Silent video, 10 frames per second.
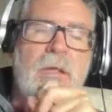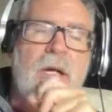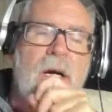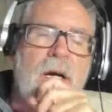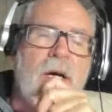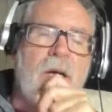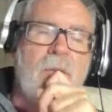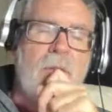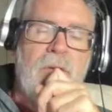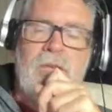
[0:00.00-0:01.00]

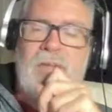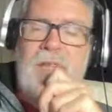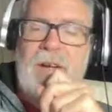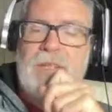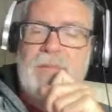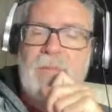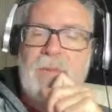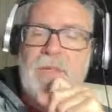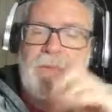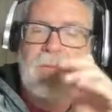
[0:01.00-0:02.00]
we'll find
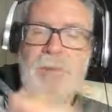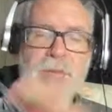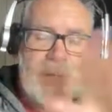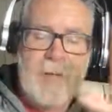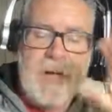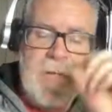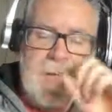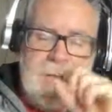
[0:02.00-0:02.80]
something else because we're not